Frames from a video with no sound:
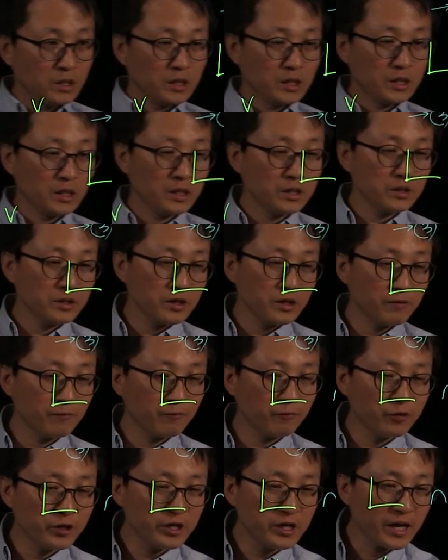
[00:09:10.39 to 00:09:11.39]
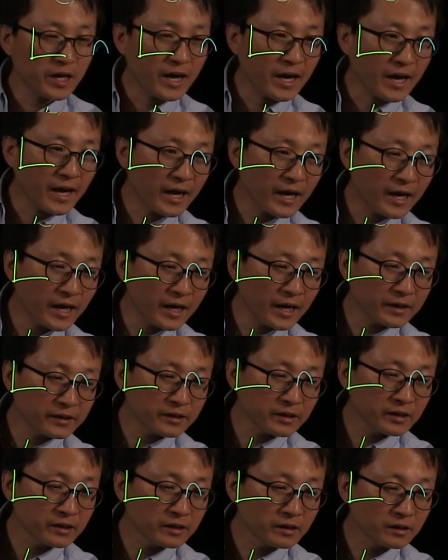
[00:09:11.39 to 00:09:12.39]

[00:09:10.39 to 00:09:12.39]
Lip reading: And if we add